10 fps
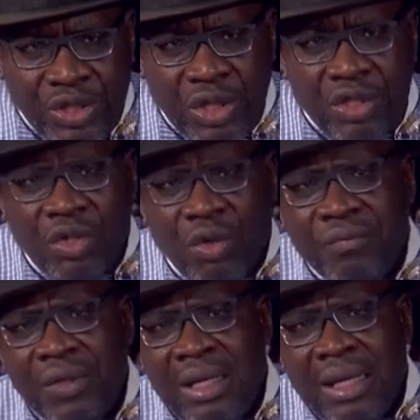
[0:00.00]
to
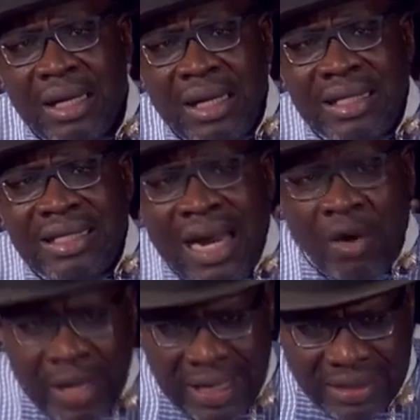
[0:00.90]

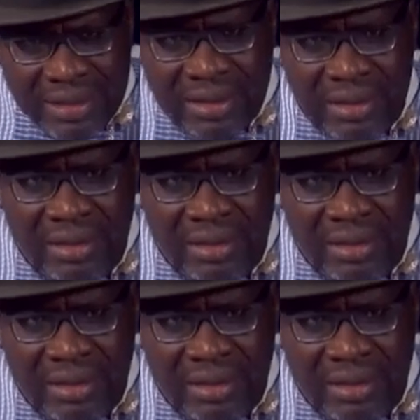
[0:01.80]
interrogate